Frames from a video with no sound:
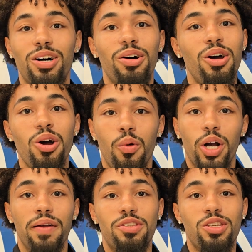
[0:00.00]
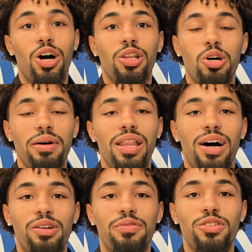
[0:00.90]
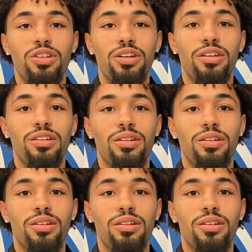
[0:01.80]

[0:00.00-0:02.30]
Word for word: So we're going to talk a little bit louder for sure.